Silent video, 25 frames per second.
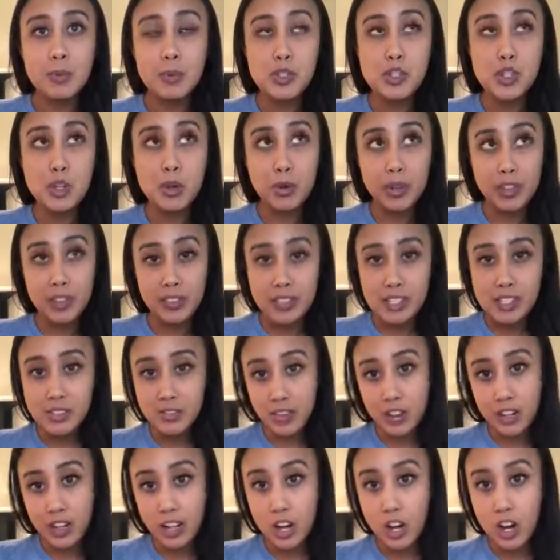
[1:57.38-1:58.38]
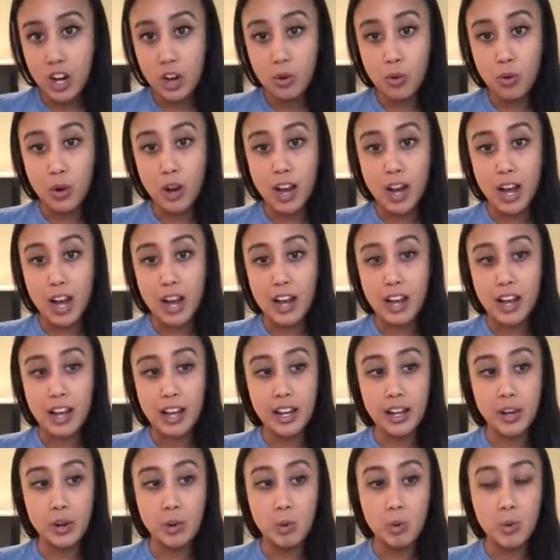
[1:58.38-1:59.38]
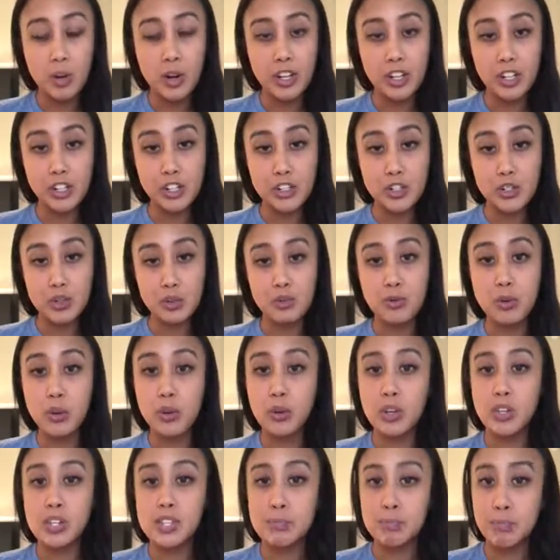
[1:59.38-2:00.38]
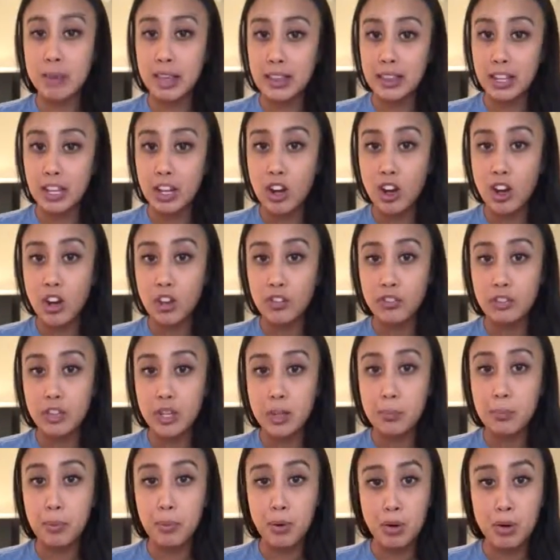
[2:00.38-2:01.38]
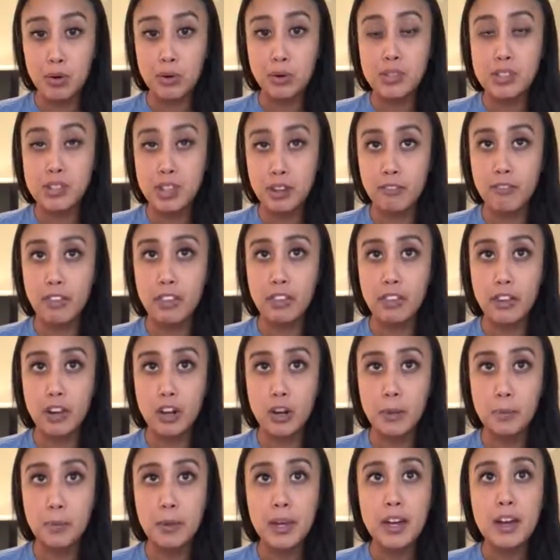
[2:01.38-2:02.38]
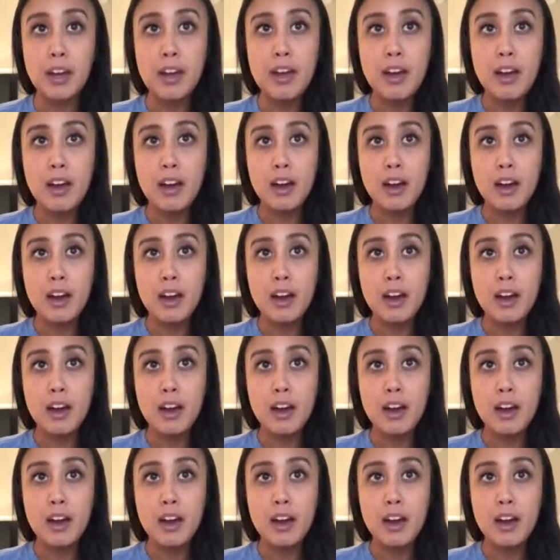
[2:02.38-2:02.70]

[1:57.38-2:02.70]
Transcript: So in this video, I wanted to focus mainly on the pros of the therapy.